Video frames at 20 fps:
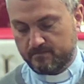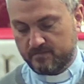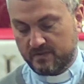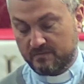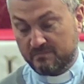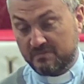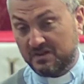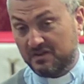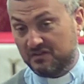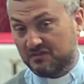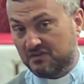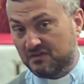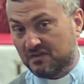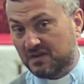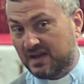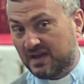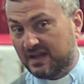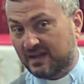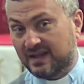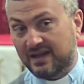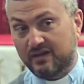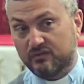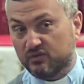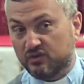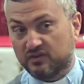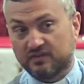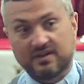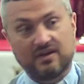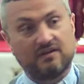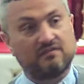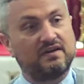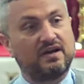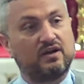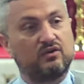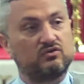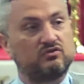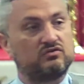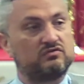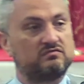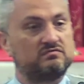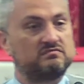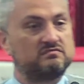That means you can't count yourself out.